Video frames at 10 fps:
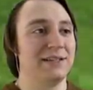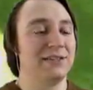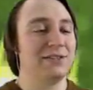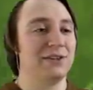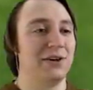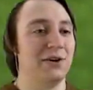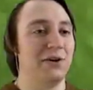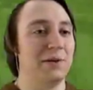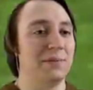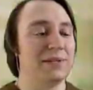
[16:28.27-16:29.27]
So,
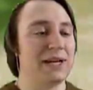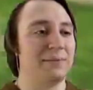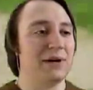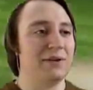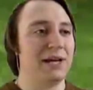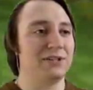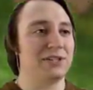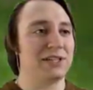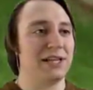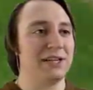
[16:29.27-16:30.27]
and I'm talking about not
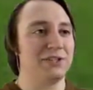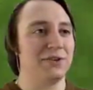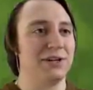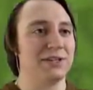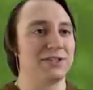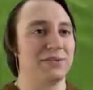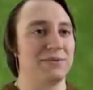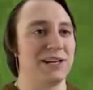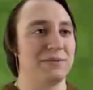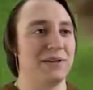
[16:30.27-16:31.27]
just like during the stream, I'm
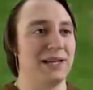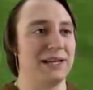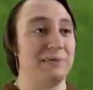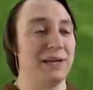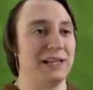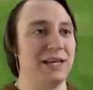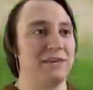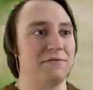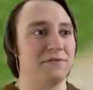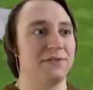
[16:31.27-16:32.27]
talking about like in my
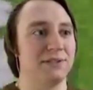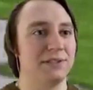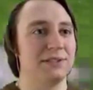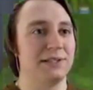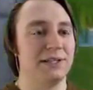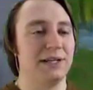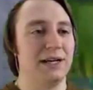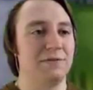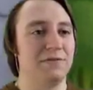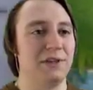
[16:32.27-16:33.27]
life.
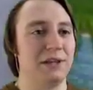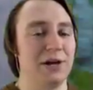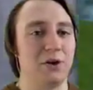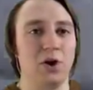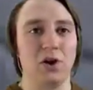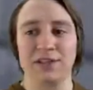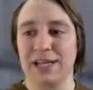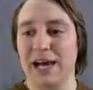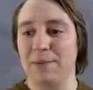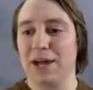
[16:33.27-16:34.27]
I'm feeling better all the
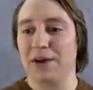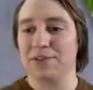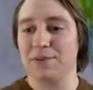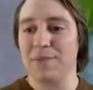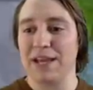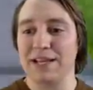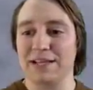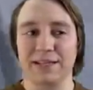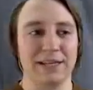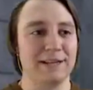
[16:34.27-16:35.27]
time now. It's
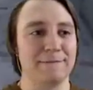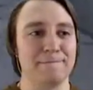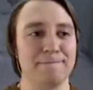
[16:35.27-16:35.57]
amazing.